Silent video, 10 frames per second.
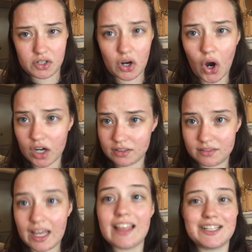cart,
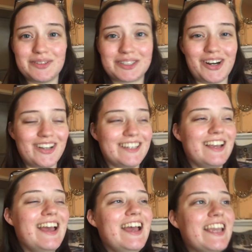I think that's what it's called.
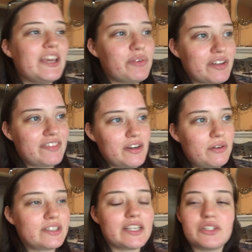Get one of
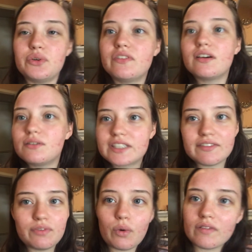those, get 2 of those, get
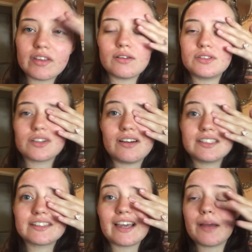4 of those.
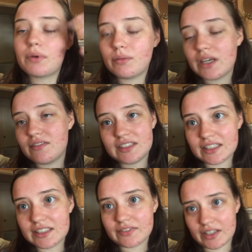Honestly, I'd probably have
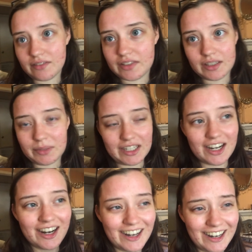6 if I could fit them in
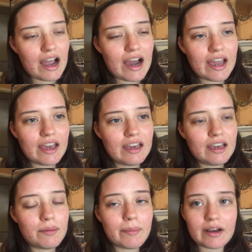here. I
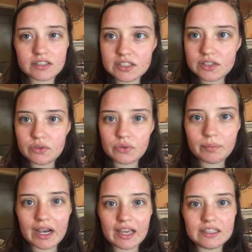am about to do
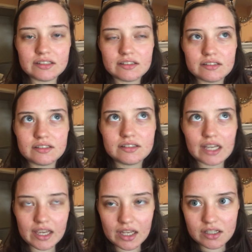my
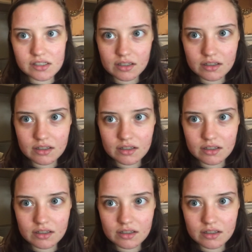2nd